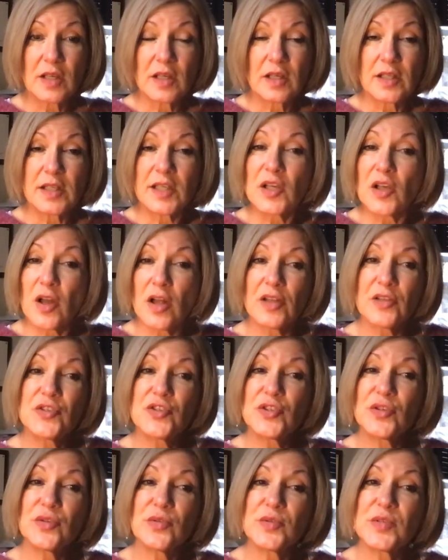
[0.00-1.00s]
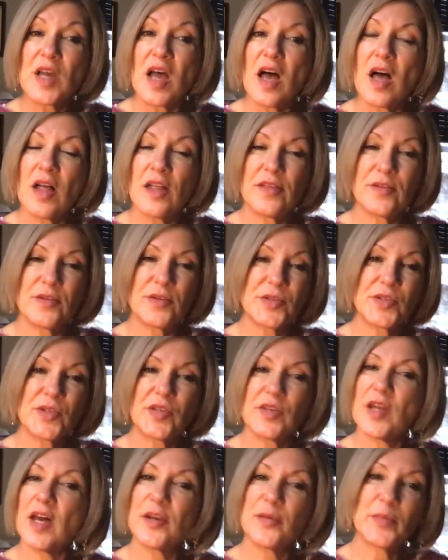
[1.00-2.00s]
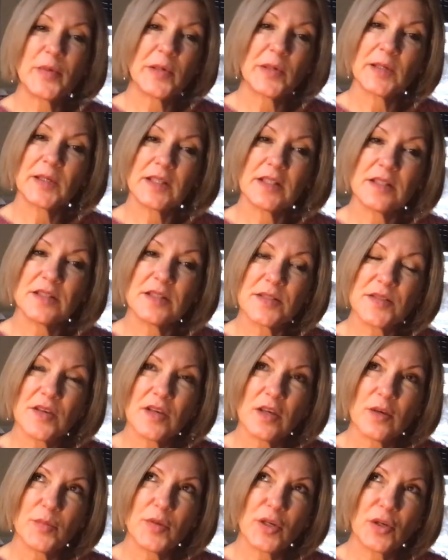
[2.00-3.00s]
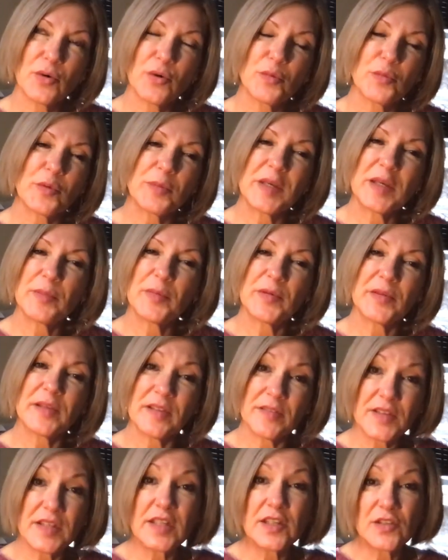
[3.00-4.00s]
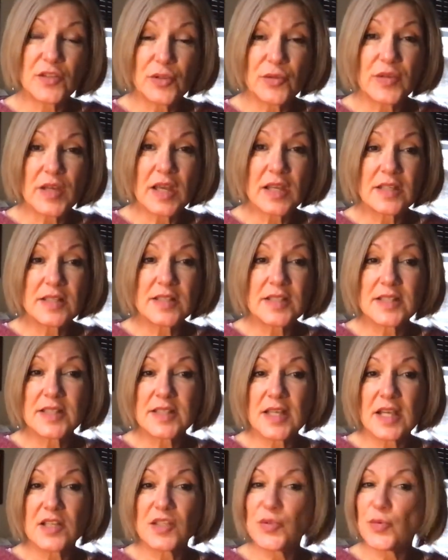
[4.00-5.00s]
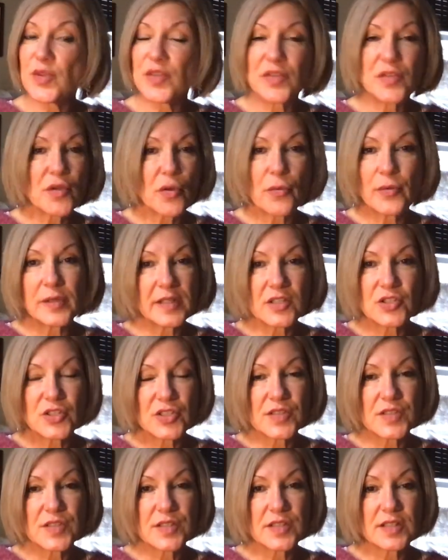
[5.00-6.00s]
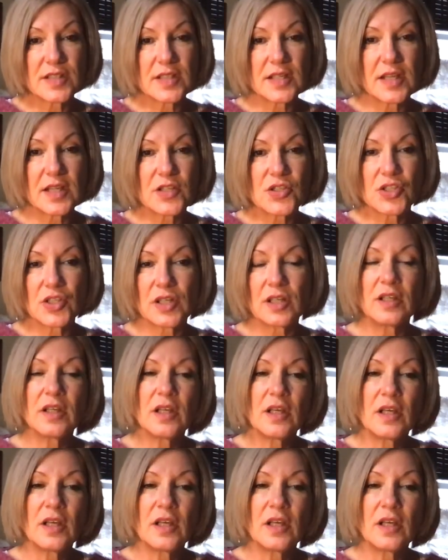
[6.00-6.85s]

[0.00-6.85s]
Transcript: He called Jews others, not Americans, but a group of people living in the United States with no allegiance to the nation.